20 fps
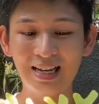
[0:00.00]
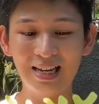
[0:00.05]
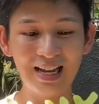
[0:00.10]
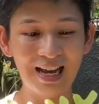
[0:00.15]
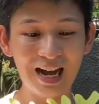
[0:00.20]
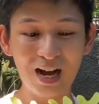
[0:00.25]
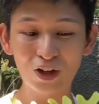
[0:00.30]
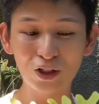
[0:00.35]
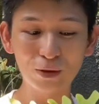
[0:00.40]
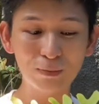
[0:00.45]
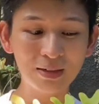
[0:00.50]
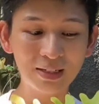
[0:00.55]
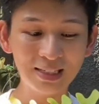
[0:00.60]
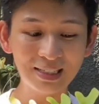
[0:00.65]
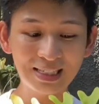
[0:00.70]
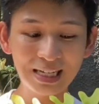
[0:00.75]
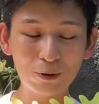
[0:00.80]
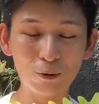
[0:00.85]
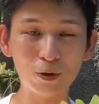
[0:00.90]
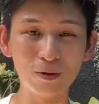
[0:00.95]
ultimately
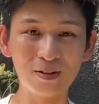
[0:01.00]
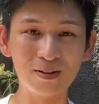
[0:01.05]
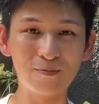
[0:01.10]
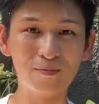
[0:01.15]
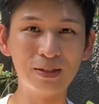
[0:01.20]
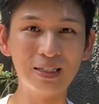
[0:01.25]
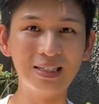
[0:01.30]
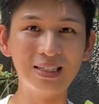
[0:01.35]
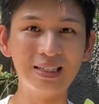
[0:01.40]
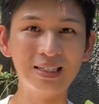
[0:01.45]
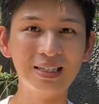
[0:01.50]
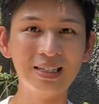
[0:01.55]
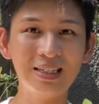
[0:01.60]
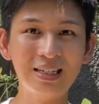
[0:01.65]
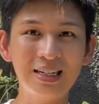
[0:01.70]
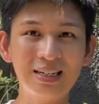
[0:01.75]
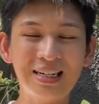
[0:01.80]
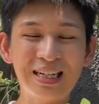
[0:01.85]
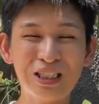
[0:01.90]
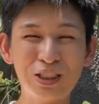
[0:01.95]
that would be
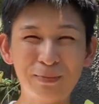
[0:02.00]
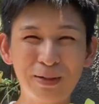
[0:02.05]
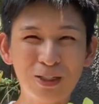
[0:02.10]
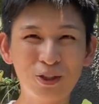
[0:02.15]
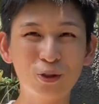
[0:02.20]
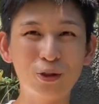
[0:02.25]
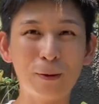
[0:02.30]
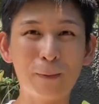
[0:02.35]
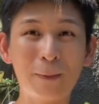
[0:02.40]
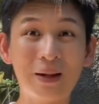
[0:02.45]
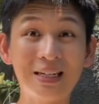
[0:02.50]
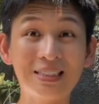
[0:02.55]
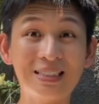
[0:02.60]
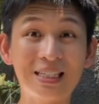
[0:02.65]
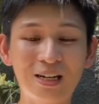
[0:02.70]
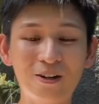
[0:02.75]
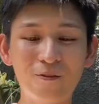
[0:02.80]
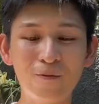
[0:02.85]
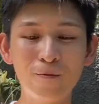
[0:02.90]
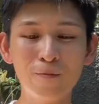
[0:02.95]
detrimental to the plant's
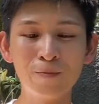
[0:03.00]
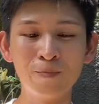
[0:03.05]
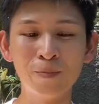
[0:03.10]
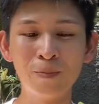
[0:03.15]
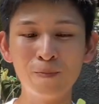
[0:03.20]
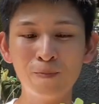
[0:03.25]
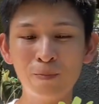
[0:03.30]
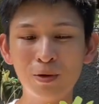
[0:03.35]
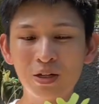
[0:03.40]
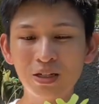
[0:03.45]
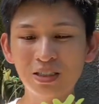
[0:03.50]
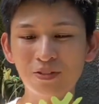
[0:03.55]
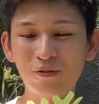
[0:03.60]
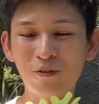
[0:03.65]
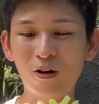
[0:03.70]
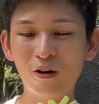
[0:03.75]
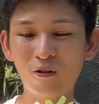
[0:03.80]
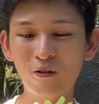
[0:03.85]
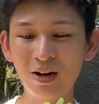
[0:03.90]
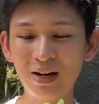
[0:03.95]
health. Because
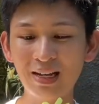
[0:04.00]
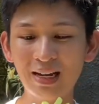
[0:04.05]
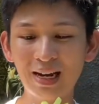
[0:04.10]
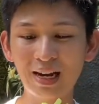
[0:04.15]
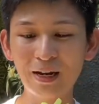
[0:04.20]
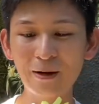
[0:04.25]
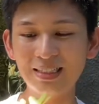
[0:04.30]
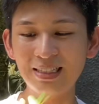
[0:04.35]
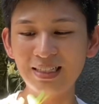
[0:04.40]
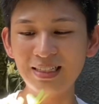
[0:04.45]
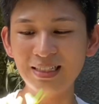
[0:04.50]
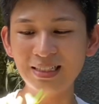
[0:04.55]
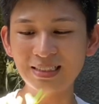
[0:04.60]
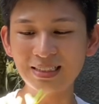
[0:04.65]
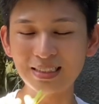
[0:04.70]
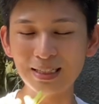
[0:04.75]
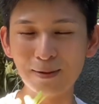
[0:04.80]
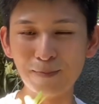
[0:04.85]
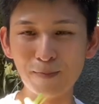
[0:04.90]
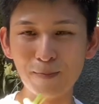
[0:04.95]
for radii, it needs
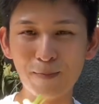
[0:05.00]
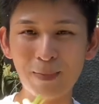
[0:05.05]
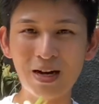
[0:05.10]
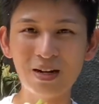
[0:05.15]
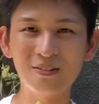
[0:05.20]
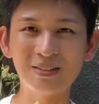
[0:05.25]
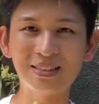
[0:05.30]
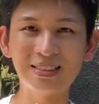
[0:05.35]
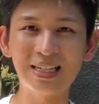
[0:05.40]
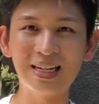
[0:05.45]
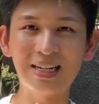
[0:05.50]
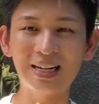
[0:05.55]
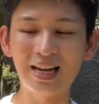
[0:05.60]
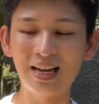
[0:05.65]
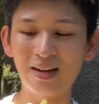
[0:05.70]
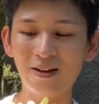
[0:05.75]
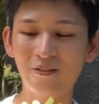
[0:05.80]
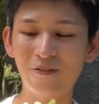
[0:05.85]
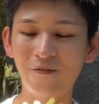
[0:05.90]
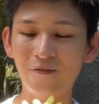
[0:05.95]
the amount of sunlight
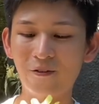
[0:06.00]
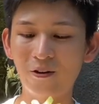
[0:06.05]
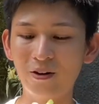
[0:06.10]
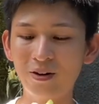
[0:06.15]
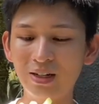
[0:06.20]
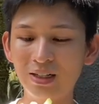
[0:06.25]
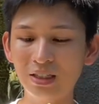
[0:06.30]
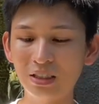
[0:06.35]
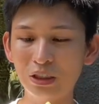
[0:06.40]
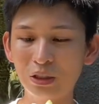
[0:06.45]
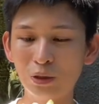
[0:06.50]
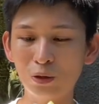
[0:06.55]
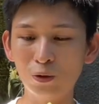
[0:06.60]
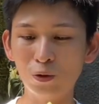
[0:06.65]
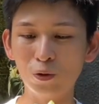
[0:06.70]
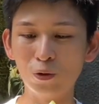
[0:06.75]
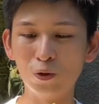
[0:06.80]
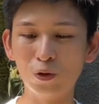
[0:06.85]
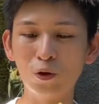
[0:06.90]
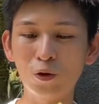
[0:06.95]
for it
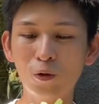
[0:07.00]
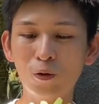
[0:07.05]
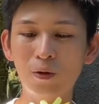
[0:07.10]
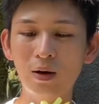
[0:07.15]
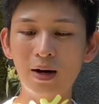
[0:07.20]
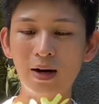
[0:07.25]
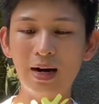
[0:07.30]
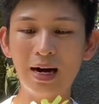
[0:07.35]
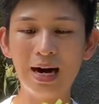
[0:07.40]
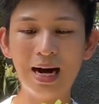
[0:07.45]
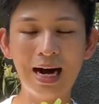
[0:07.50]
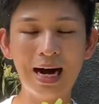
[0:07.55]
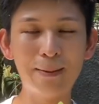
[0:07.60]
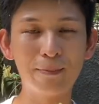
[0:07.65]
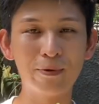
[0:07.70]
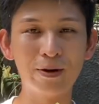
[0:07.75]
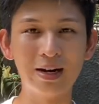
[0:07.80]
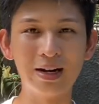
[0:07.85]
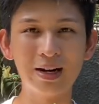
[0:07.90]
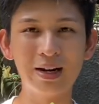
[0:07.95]
to grow
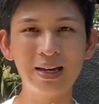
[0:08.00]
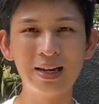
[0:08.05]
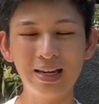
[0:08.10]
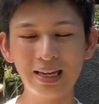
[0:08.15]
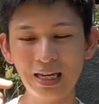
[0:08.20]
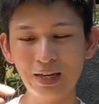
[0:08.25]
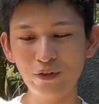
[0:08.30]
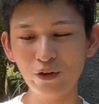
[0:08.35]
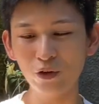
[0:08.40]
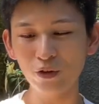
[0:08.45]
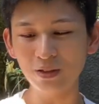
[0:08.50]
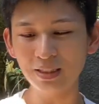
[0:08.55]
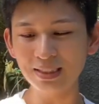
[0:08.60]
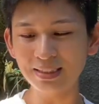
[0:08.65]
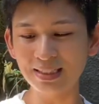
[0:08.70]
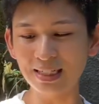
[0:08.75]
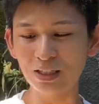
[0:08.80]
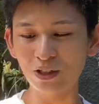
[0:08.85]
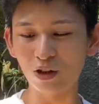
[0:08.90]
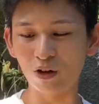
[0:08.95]
upright. If you notice
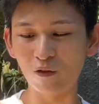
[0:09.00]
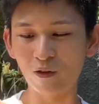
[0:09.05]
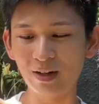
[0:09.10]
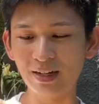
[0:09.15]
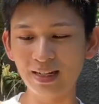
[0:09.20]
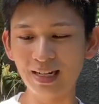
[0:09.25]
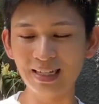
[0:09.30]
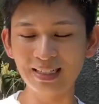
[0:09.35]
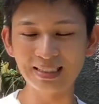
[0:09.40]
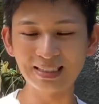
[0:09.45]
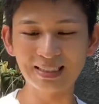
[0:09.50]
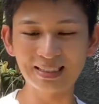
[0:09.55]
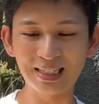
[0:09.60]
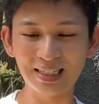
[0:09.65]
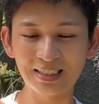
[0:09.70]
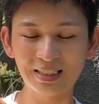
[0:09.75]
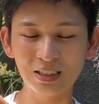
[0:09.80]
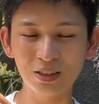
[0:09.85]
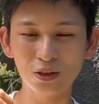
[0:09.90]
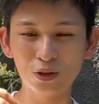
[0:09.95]
that your radii is
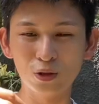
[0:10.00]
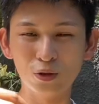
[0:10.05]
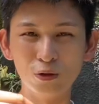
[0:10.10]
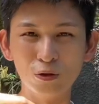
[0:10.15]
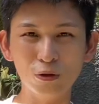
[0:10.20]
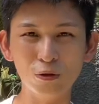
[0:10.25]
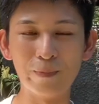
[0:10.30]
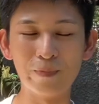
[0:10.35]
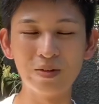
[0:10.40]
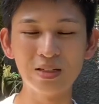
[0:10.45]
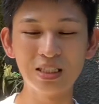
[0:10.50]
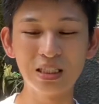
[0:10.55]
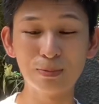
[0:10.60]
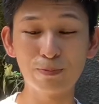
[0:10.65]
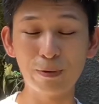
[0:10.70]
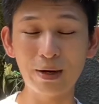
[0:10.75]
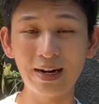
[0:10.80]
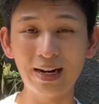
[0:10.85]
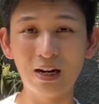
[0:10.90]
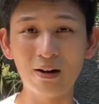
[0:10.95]
starting to
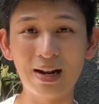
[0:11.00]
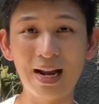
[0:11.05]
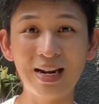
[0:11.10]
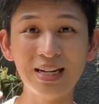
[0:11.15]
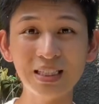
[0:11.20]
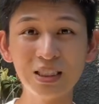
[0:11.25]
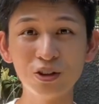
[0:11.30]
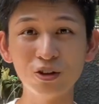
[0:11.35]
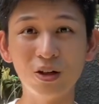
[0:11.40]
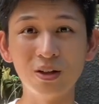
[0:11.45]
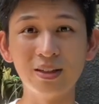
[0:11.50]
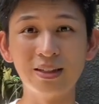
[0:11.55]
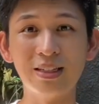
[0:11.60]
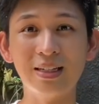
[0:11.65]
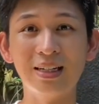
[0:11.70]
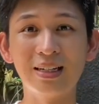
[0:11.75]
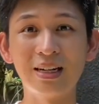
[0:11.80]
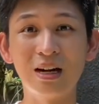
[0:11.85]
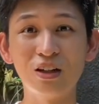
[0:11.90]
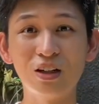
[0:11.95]
spread out and it's not the
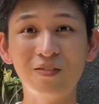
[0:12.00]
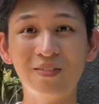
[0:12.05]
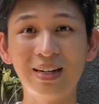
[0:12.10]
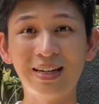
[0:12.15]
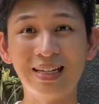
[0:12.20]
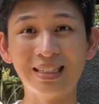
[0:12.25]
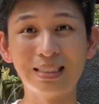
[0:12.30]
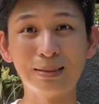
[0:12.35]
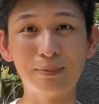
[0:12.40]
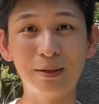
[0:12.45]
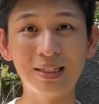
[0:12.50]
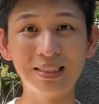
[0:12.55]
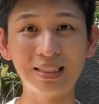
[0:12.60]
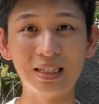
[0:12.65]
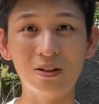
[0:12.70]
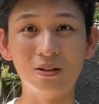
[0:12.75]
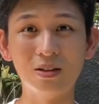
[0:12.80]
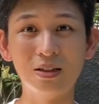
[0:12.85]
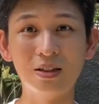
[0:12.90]
cultivar that spreads out,